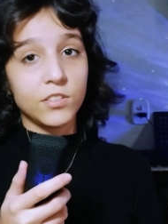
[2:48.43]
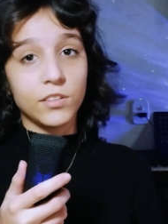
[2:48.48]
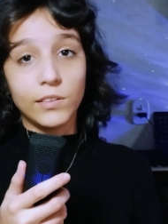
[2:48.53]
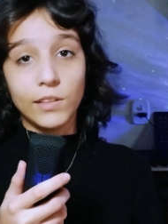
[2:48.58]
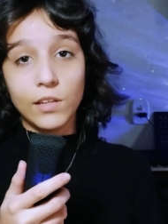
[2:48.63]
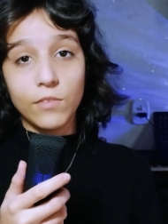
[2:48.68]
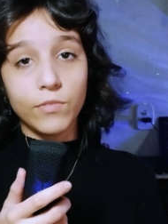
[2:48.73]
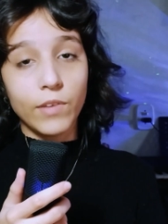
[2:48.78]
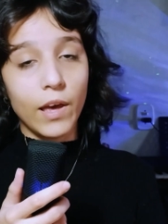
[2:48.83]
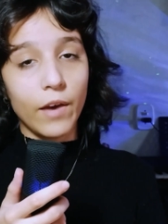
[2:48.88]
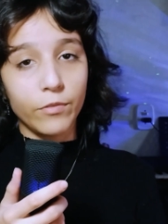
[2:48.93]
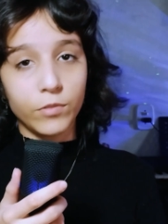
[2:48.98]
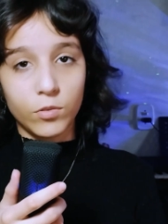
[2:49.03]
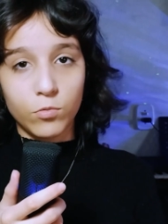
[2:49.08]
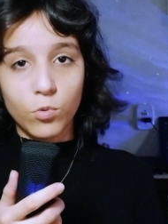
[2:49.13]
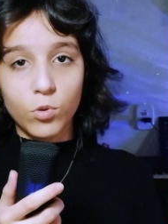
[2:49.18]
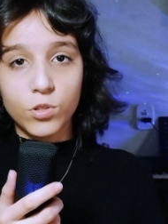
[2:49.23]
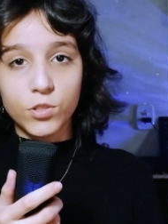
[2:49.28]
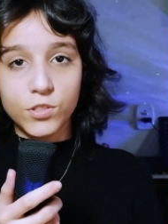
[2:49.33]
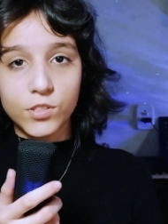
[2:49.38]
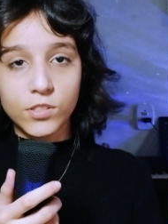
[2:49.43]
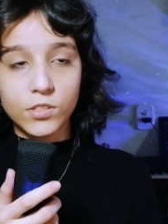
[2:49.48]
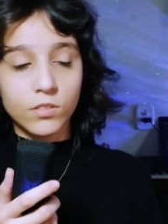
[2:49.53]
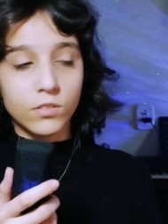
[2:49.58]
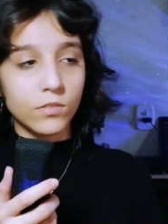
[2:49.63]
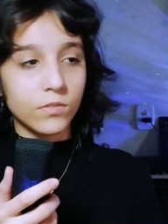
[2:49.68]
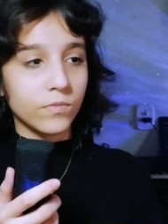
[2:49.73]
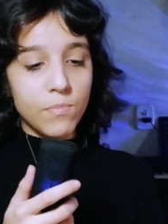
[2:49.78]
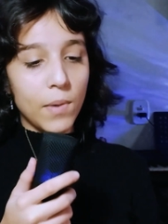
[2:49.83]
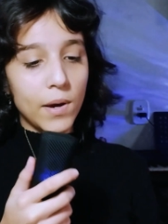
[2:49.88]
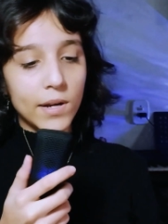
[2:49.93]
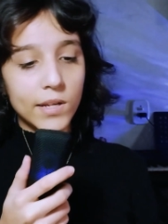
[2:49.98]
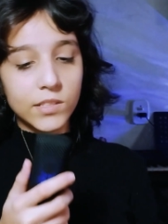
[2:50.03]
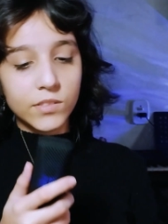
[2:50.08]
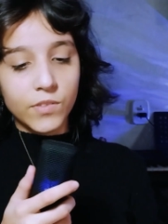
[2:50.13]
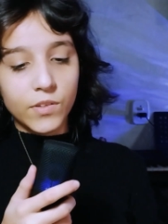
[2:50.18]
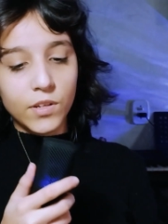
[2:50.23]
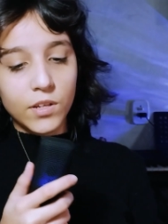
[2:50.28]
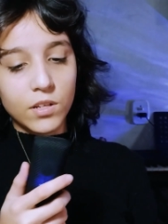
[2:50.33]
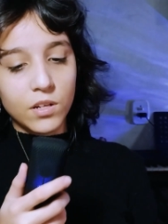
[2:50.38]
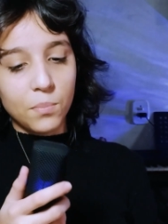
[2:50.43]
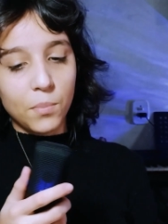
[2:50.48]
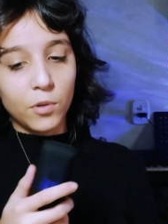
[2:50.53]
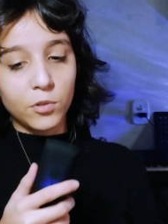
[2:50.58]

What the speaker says: and just leave afterwards. Everybody's thinking